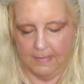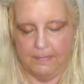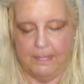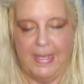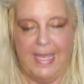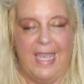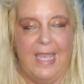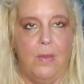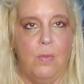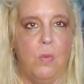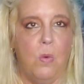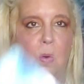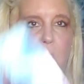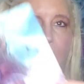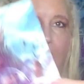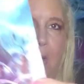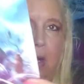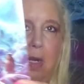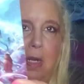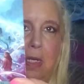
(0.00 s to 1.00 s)
Be
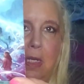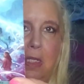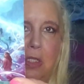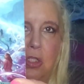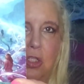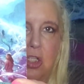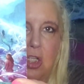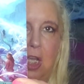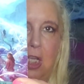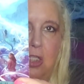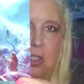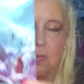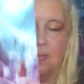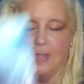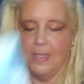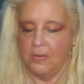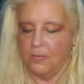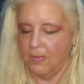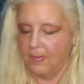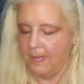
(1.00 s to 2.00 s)
warned,
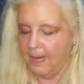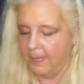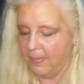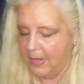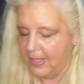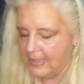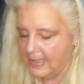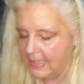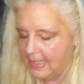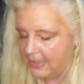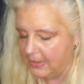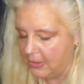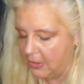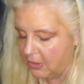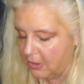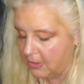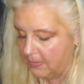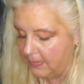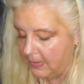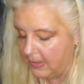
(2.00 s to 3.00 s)
judgment. Remember I said
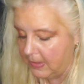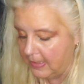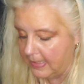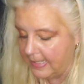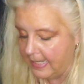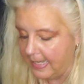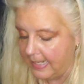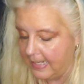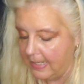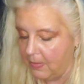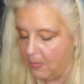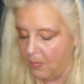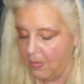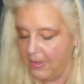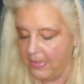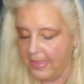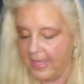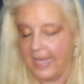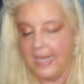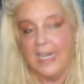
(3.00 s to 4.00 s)
you're communicating
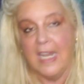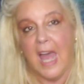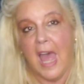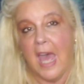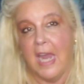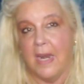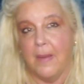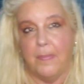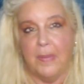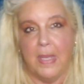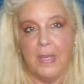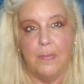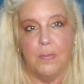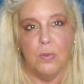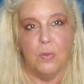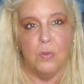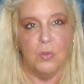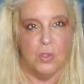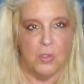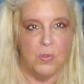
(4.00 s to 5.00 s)
with a lot of
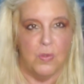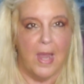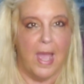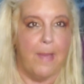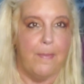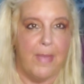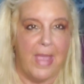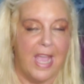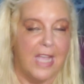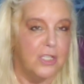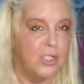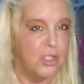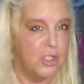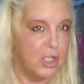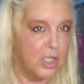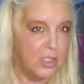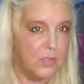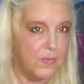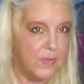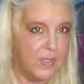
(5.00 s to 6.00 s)
people. Do not pass
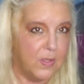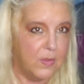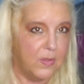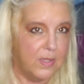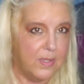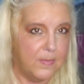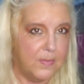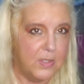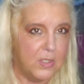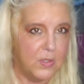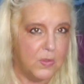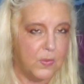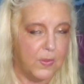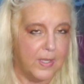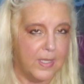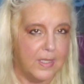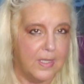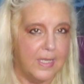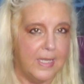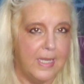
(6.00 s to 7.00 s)
judgment on them too
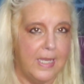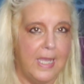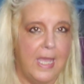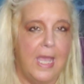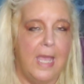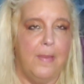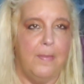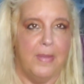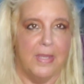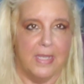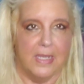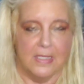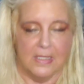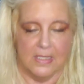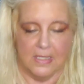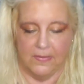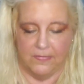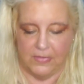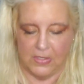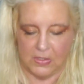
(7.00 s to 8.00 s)
quickly,
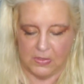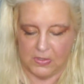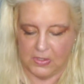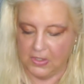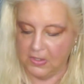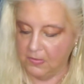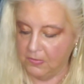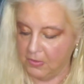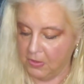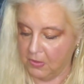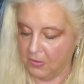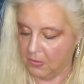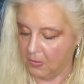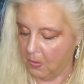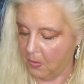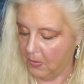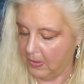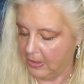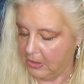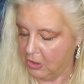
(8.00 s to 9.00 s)
because if you do, you're
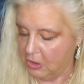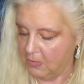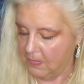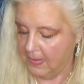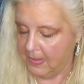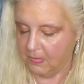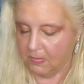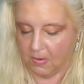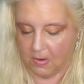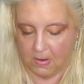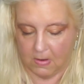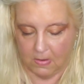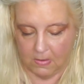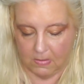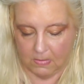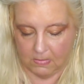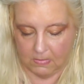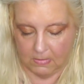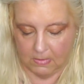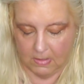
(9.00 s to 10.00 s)
going to be
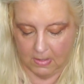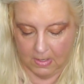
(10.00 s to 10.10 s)
wrong.